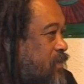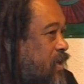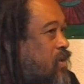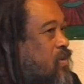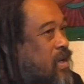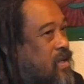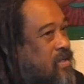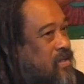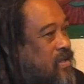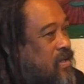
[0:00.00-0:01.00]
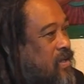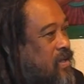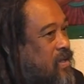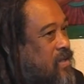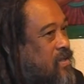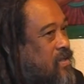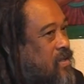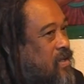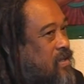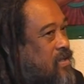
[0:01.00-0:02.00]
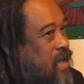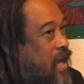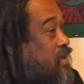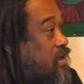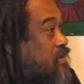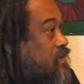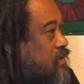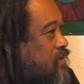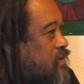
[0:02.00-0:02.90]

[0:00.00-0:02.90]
Then you ask, is that it?